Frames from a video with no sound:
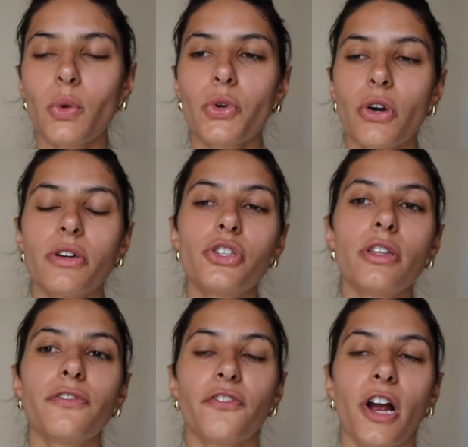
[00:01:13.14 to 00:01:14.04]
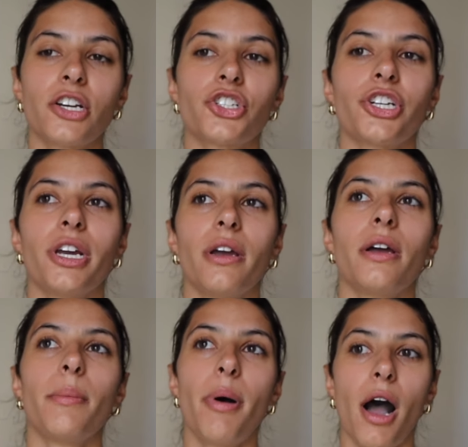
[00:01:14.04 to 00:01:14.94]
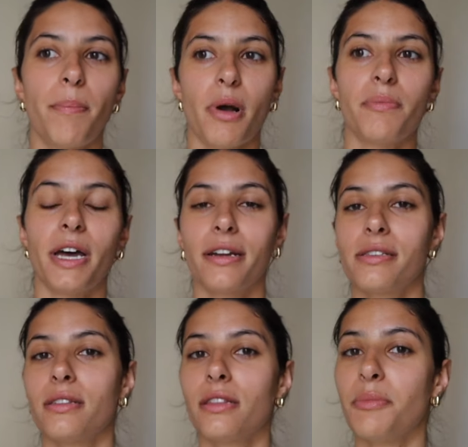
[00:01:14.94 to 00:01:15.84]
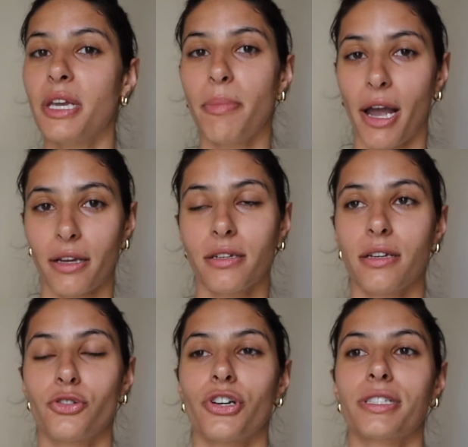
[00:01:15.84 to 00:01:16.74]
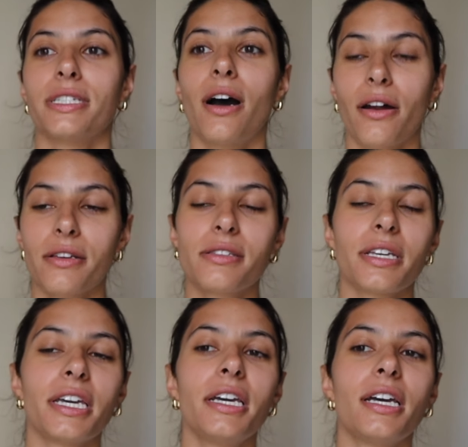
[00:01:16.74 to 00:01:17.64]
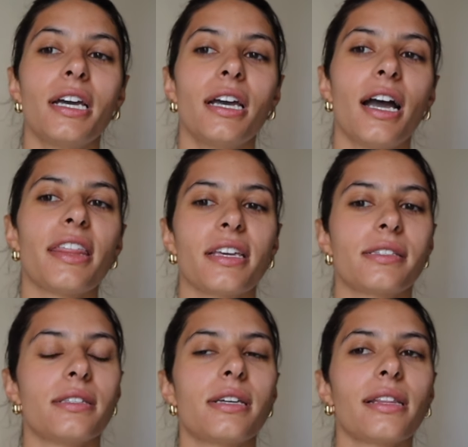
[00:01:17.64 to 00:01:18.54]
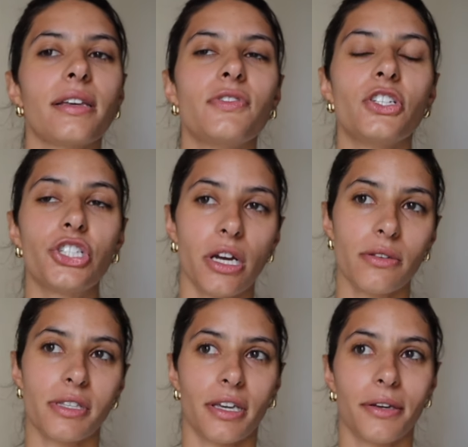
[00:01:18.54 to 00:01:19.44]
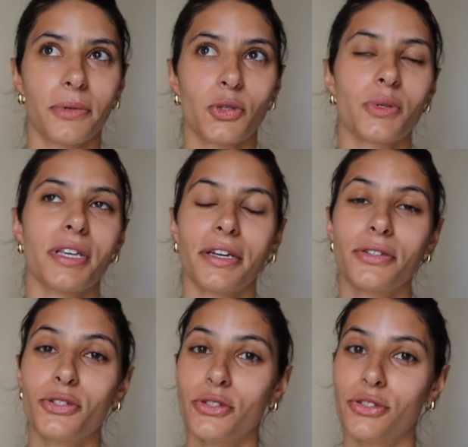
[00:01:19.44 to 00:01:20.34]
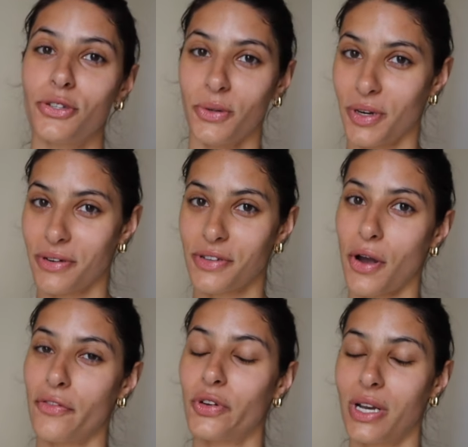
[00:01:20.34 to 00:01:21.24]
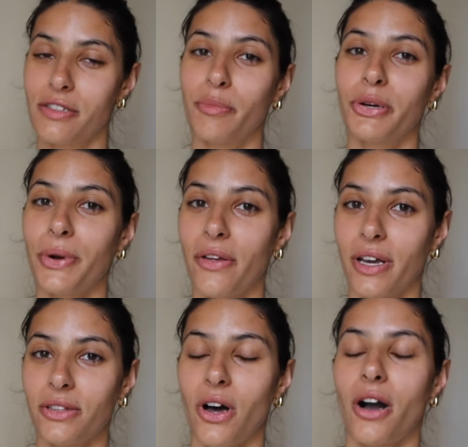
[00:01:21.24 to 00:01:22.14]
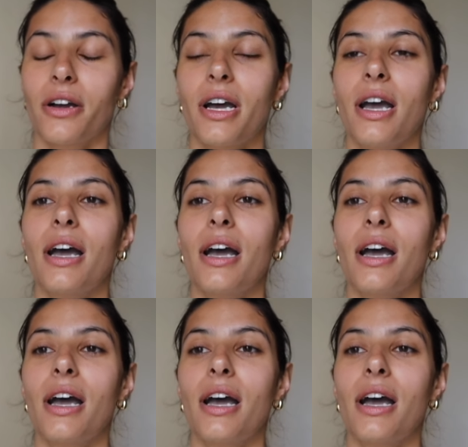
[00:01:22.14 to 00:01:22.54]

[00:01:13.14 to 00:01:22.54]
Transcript: We're going to the Fresh pop-up that is in the Meatpacking District, and honestly, I think since I lived in Chelsea, which was like 2 years ago, if you guys have been around that long,